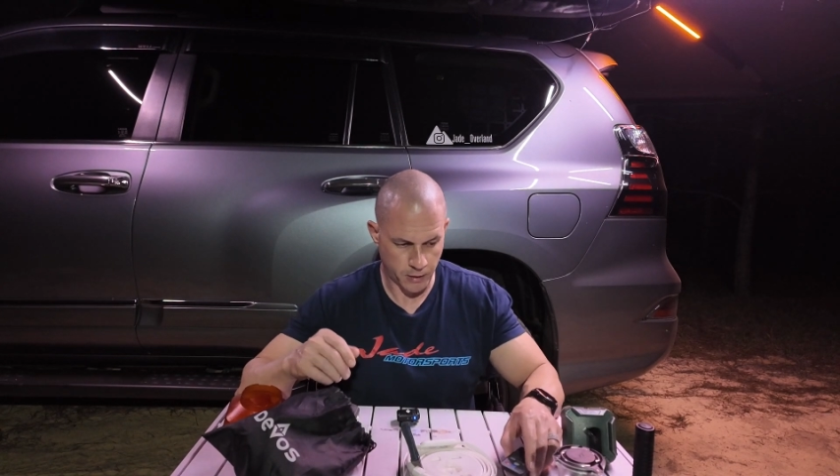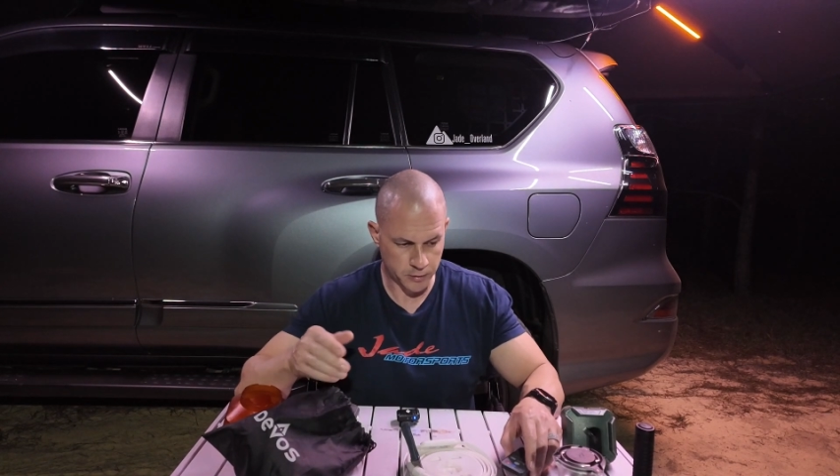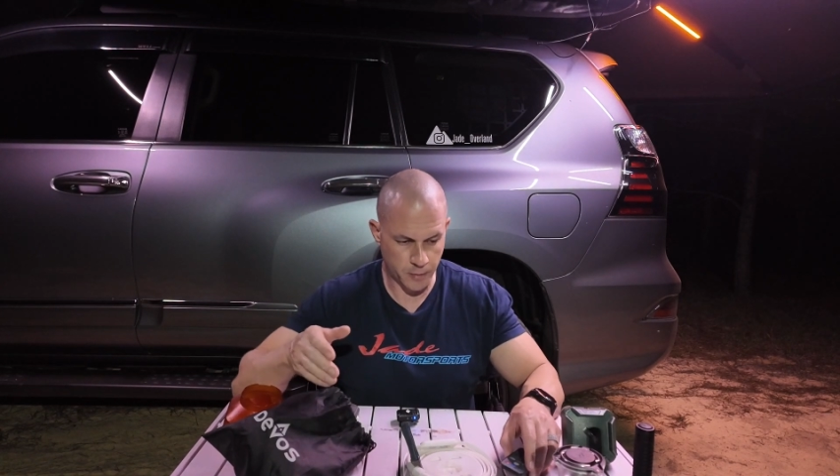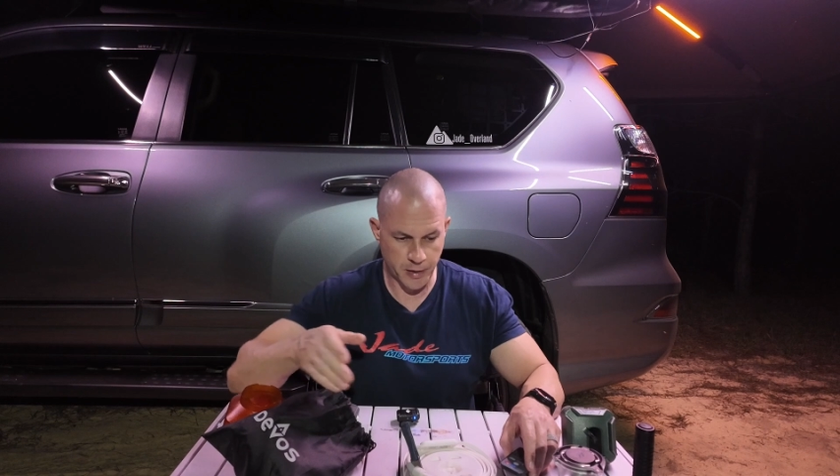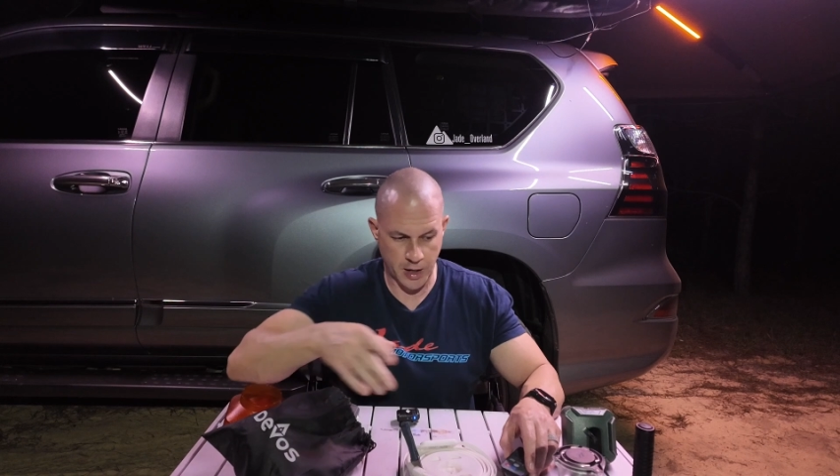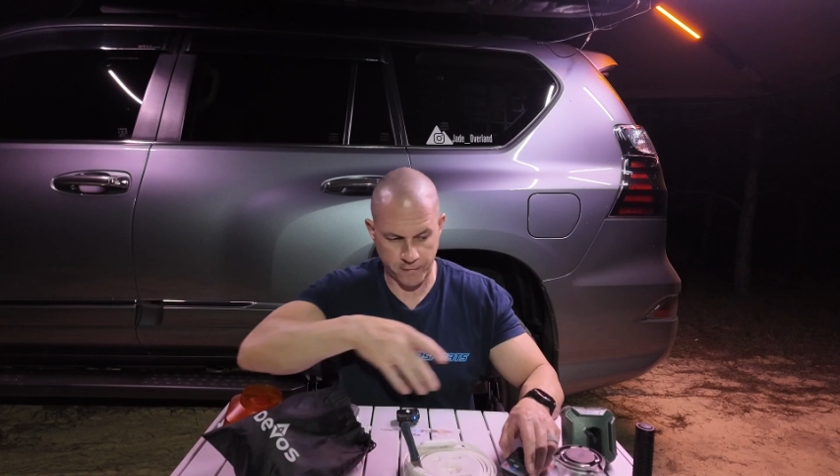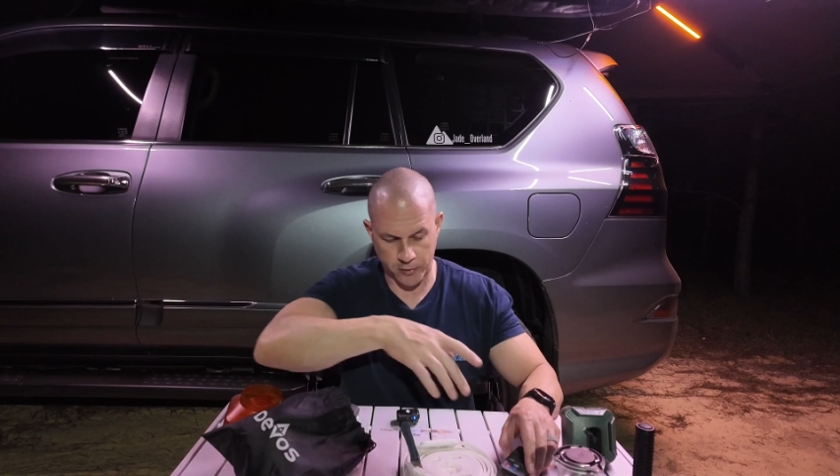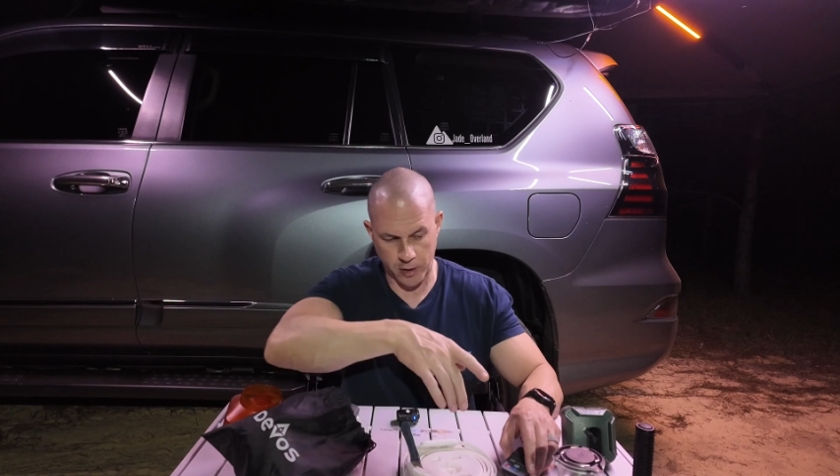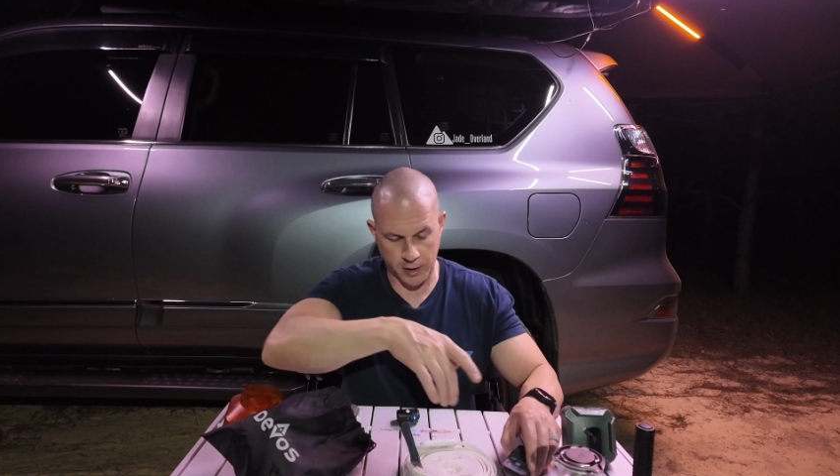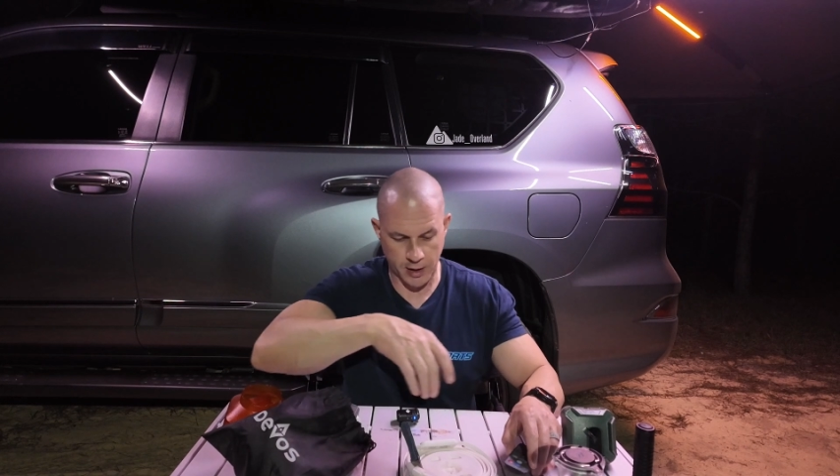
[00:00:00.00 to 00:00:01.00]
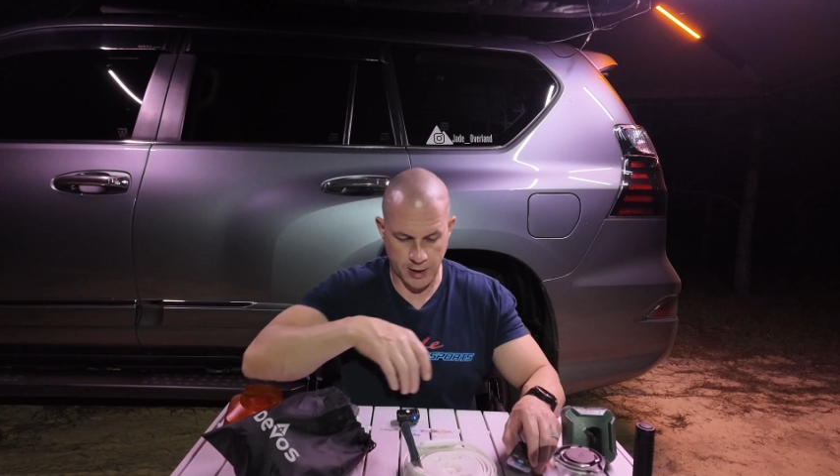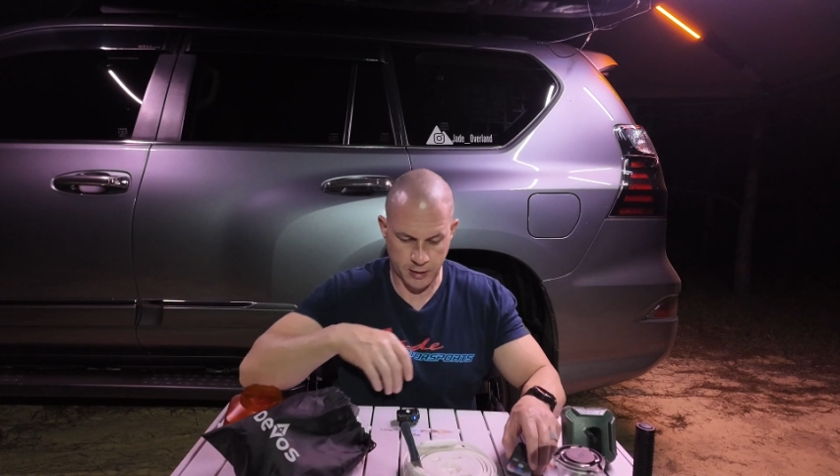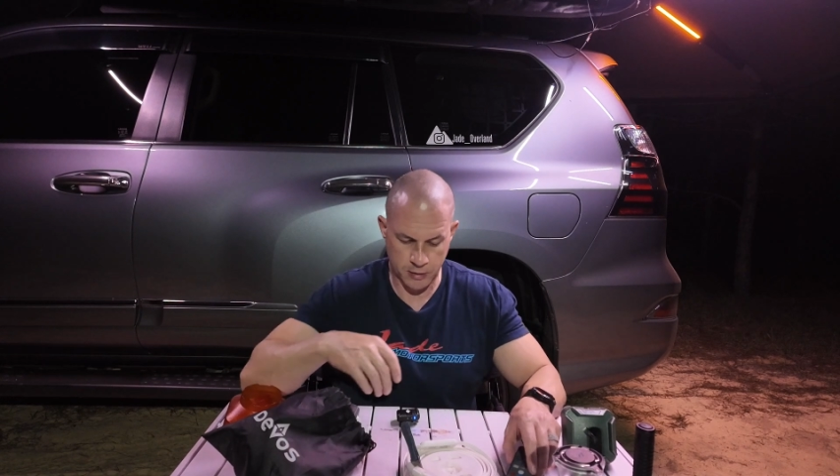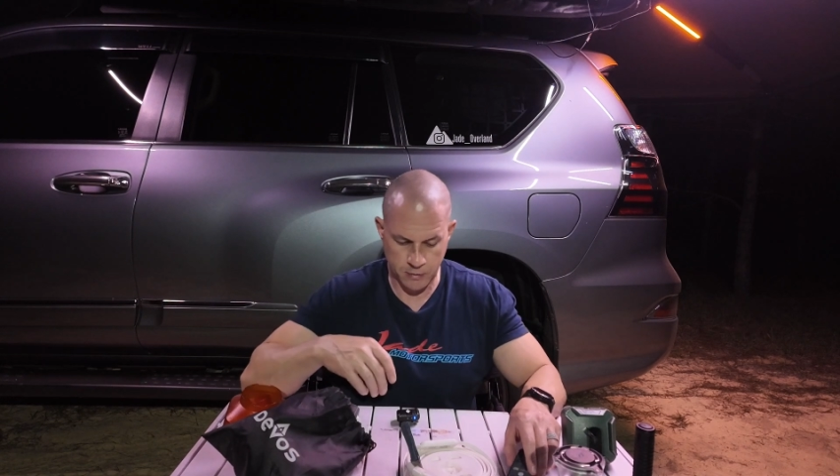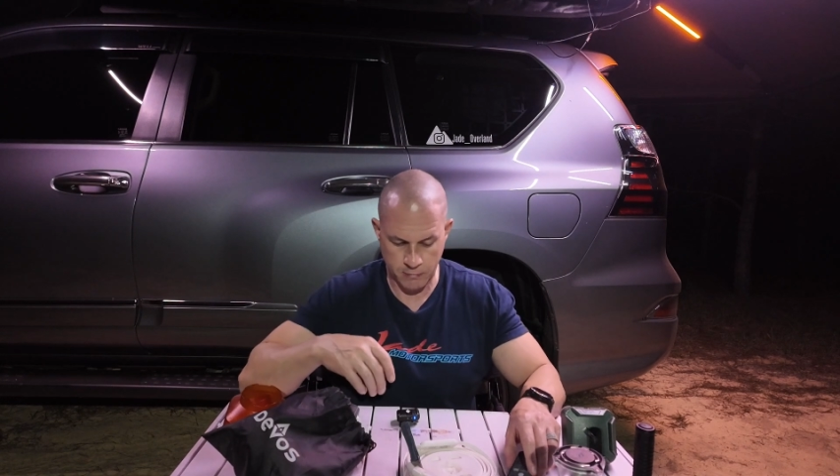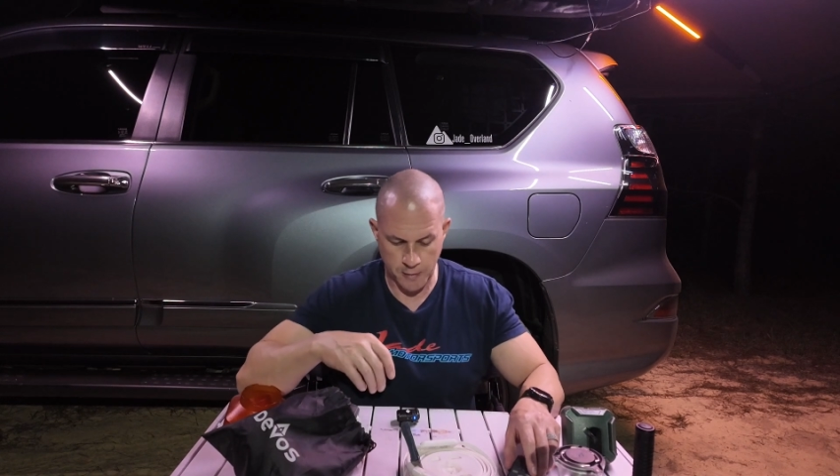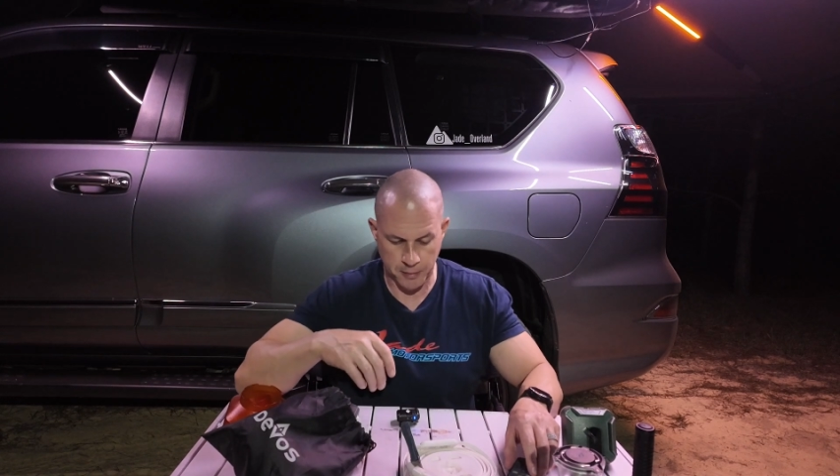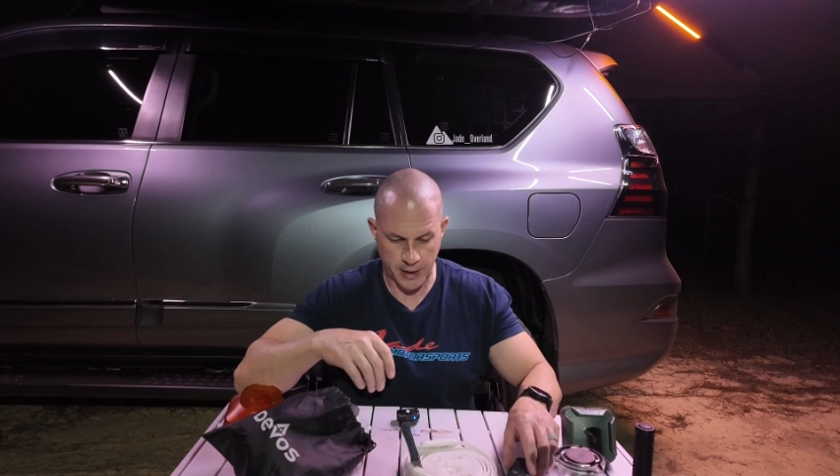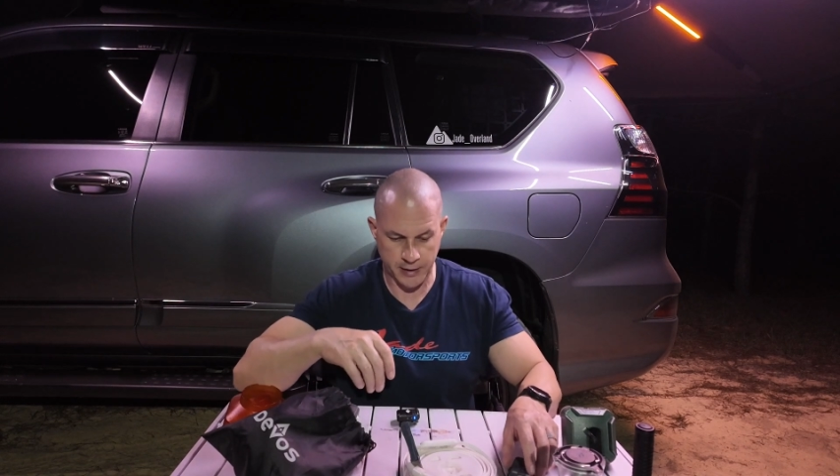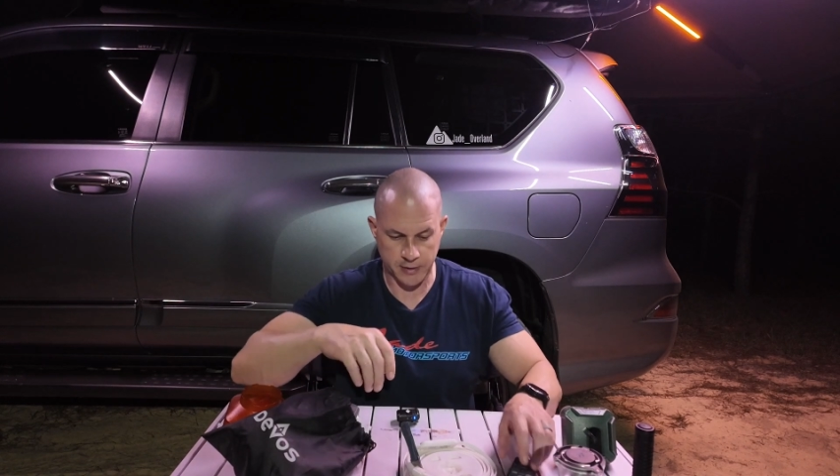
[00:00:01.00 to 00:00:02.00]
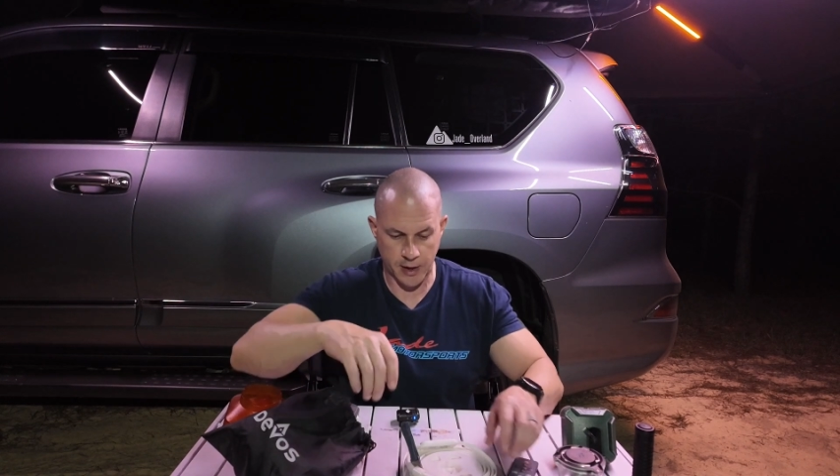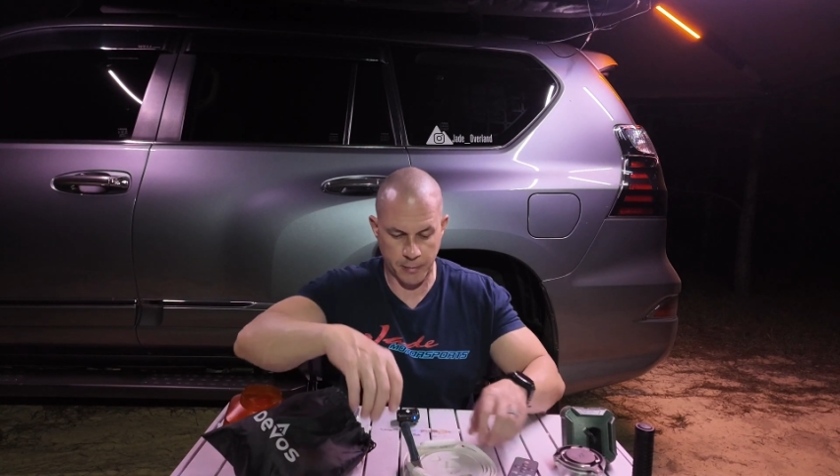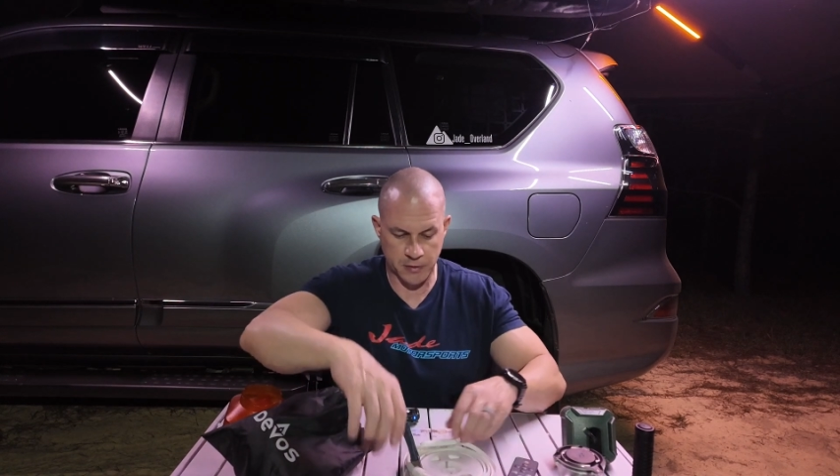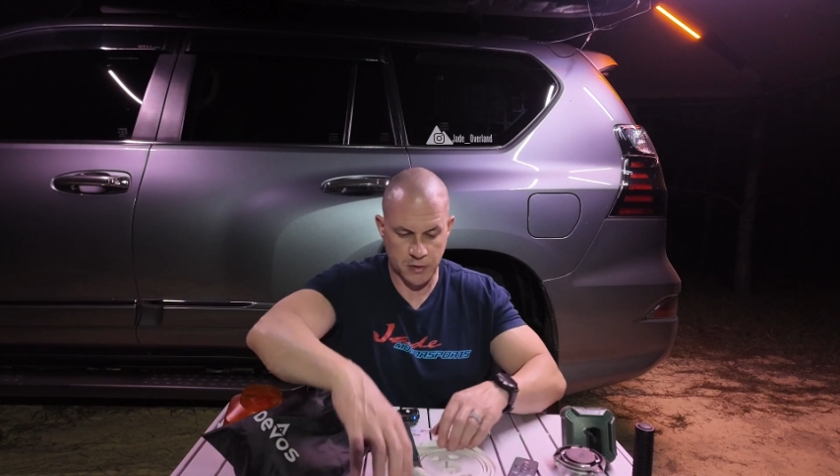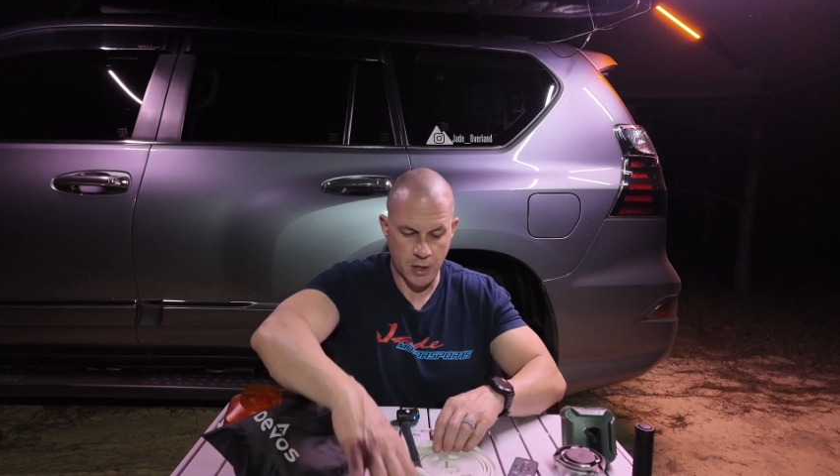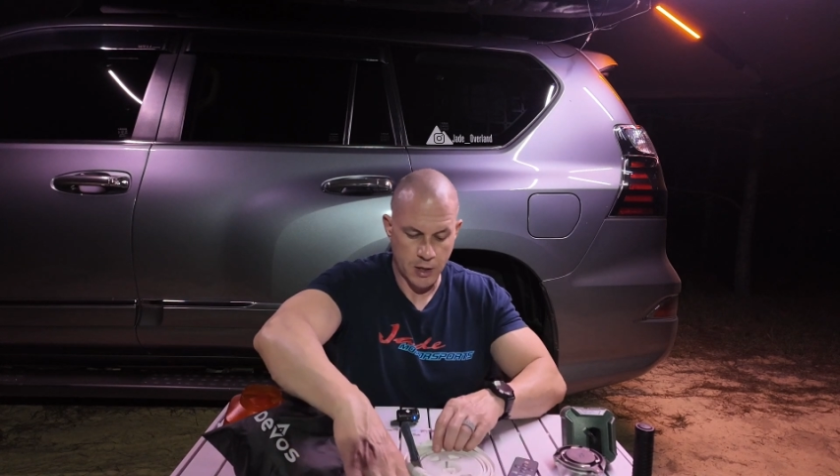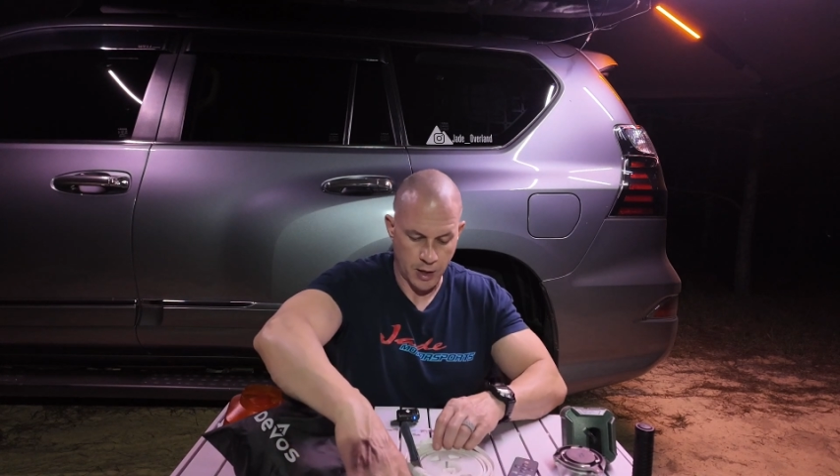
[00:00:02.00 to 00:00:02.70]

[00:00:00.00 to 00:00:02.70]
a little bit after I got my black diamonds.